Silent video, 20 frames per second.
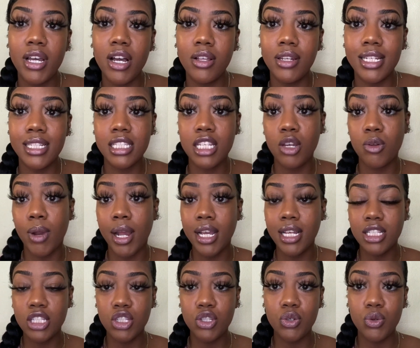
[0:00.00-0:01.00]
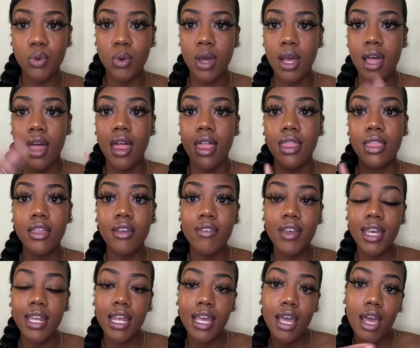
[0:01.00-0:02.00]
Let's get right into the
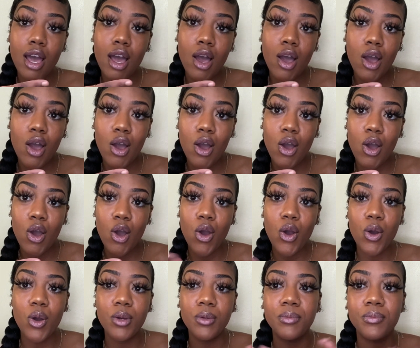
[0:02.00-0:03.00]
video.